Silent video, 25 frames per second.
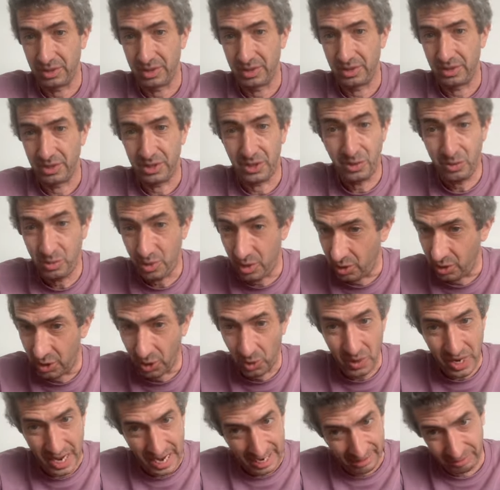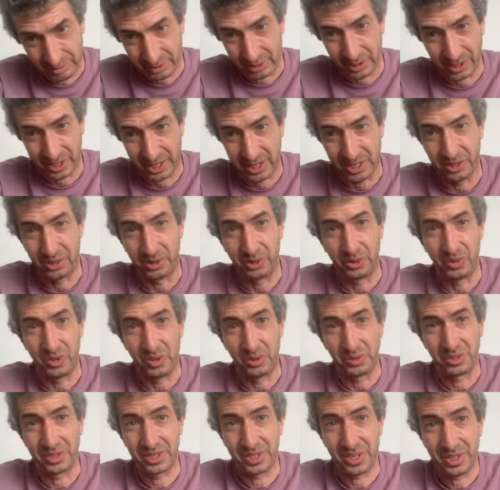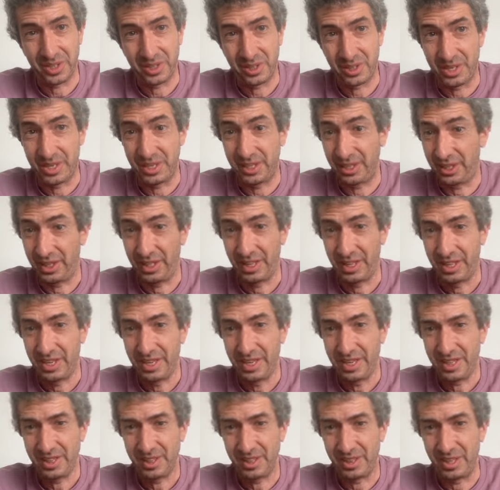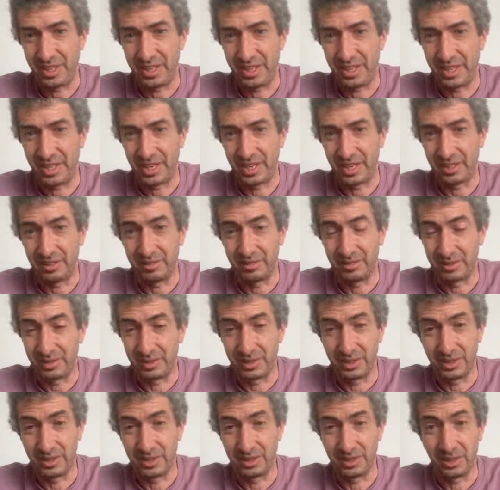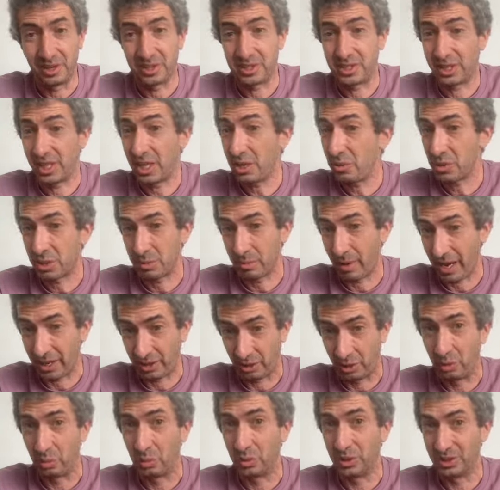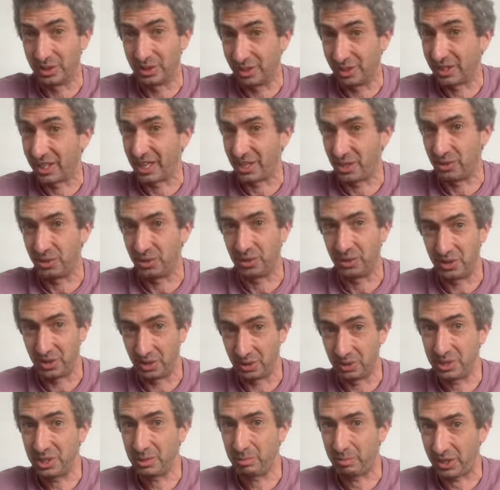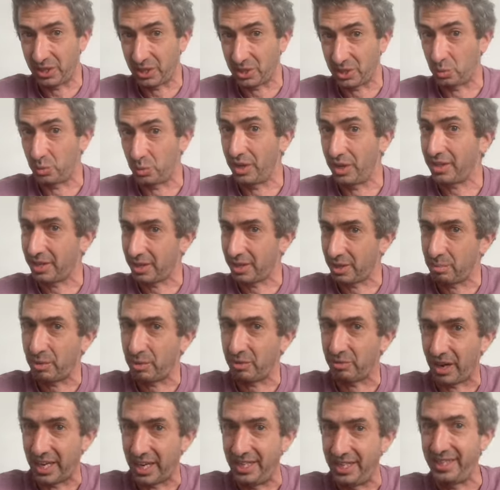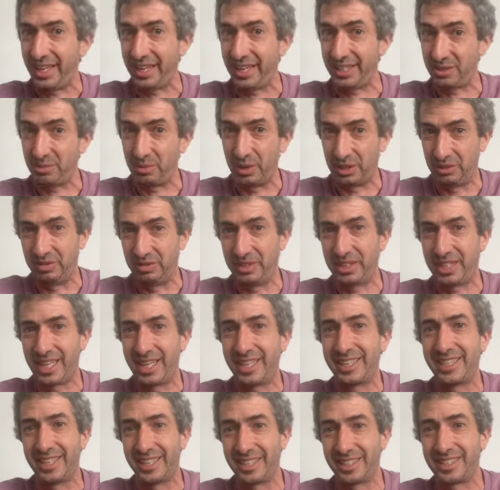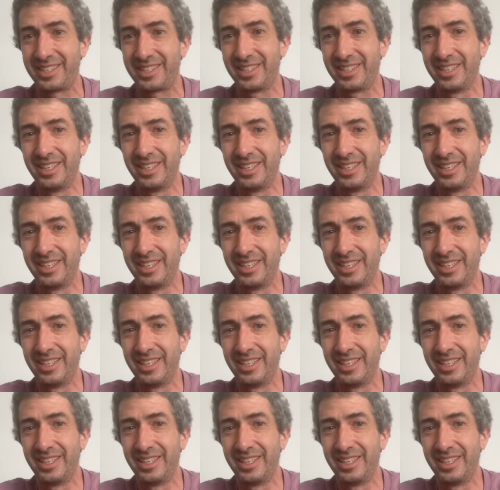You don't have to look at your old notes. The large language model will look at your old notes because we are going to provide it as relevant context.